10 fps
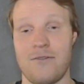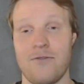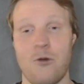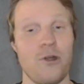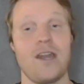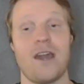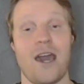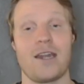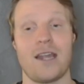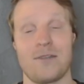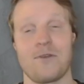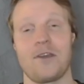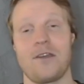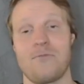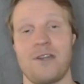49 as
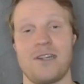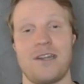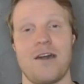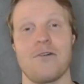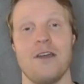we reach it now,